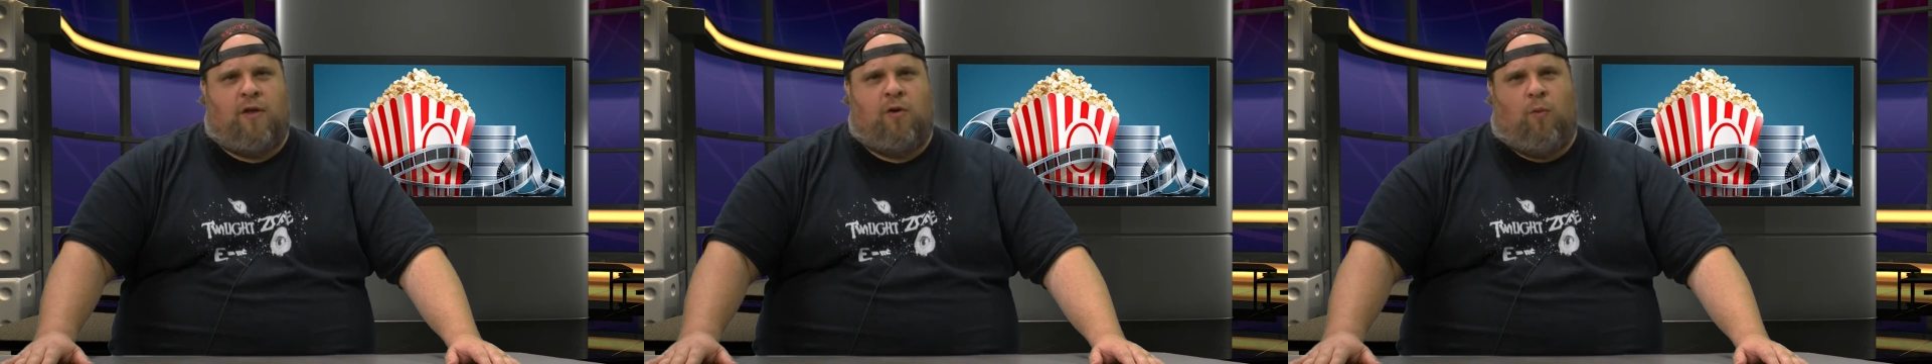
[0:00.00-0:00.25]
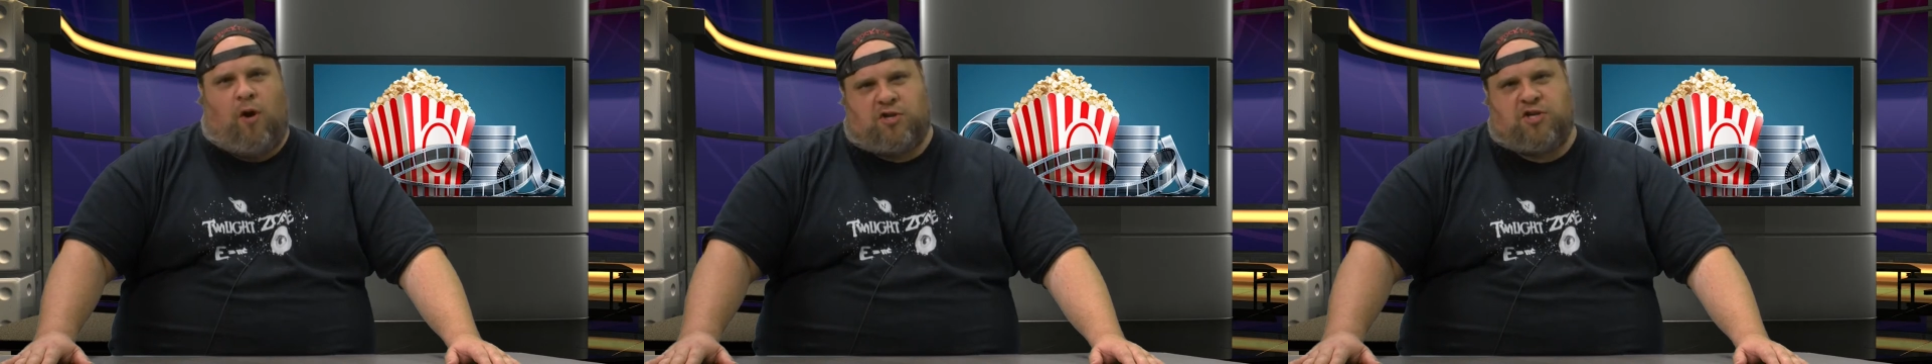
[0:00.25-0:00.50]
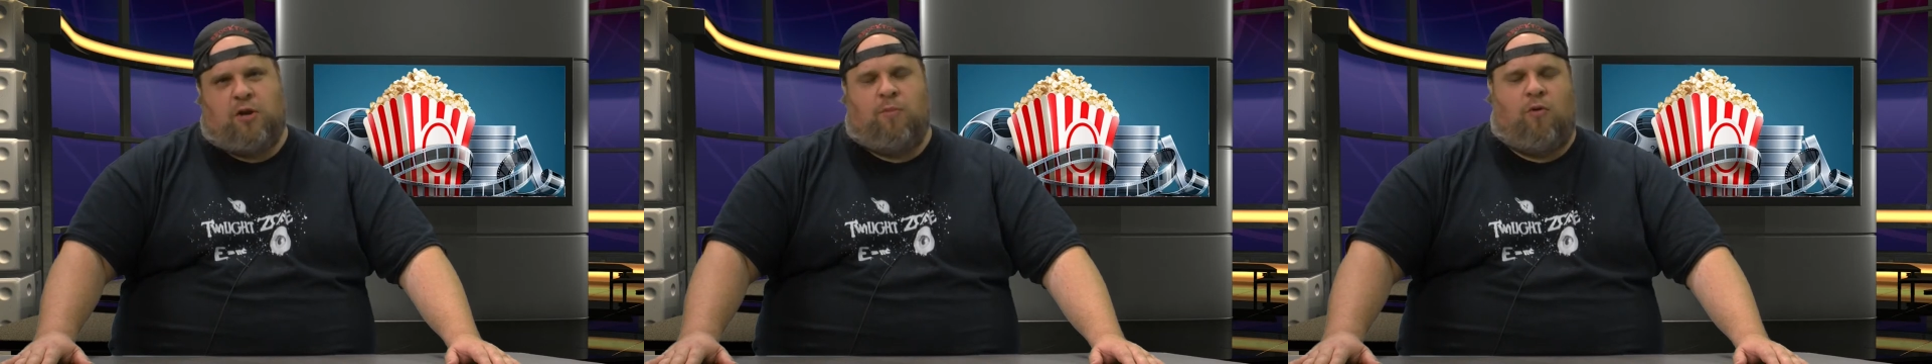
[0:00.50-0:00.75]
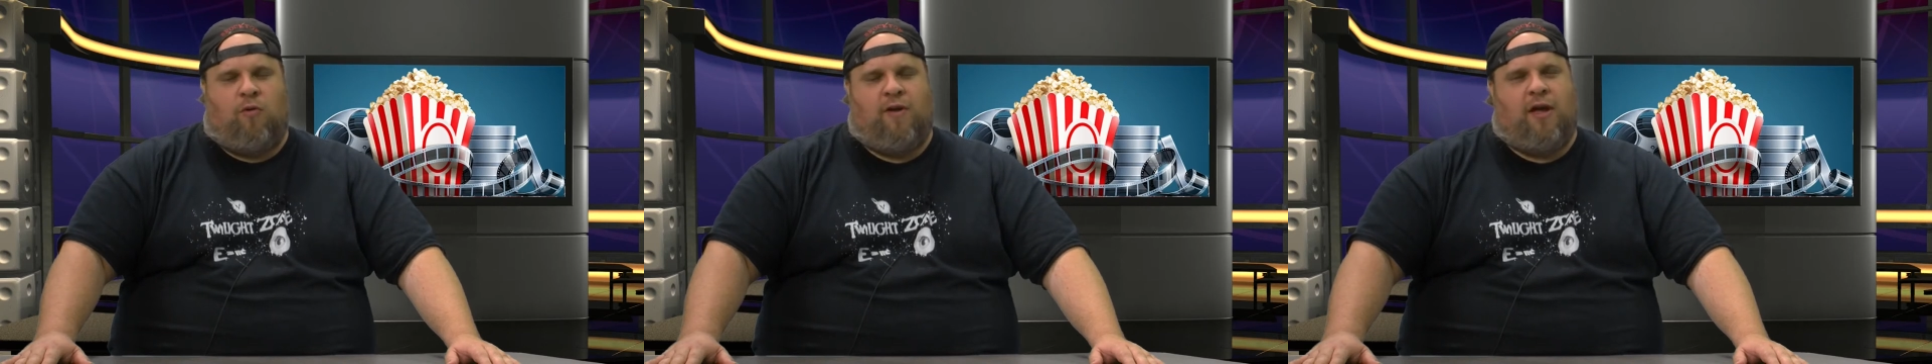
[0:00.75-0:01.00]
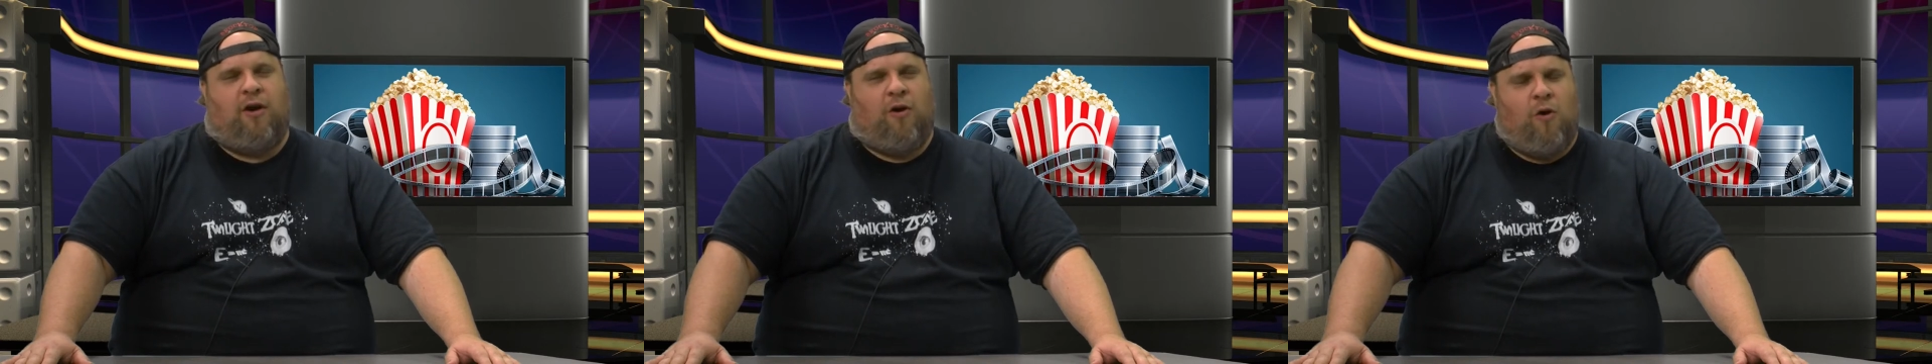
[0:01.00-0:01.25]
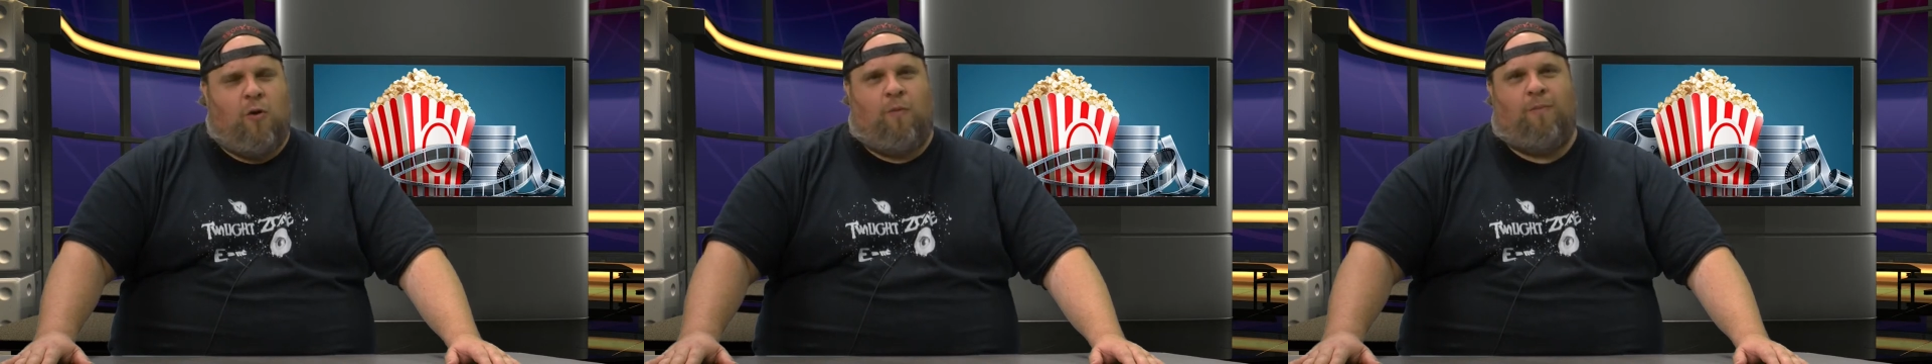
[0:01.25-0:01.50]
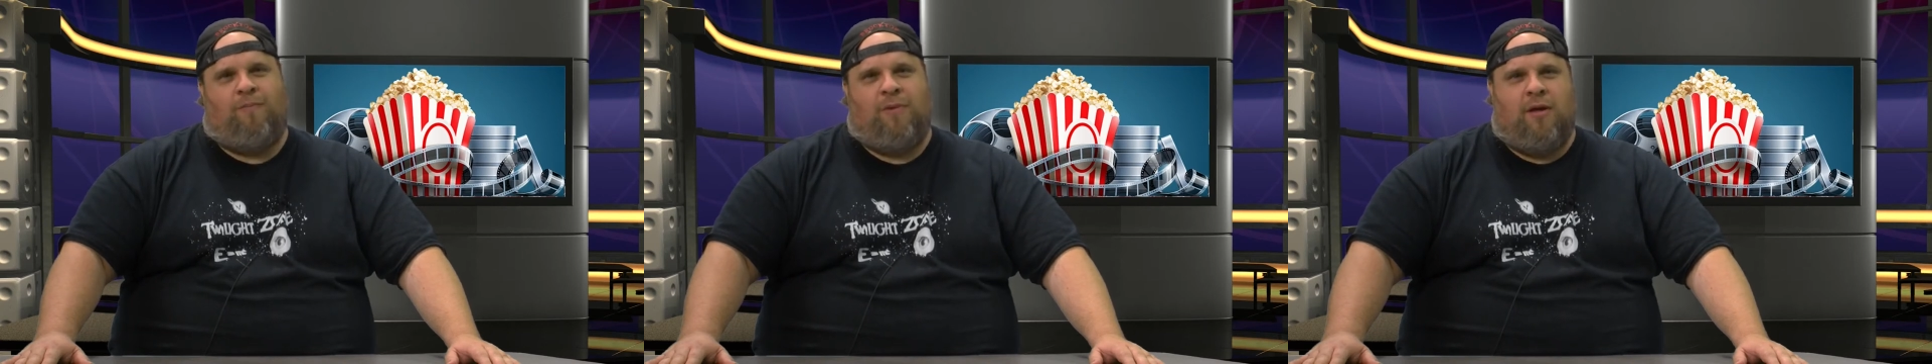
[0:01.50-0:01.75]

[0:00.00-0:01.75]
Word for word: than watching a movie at home.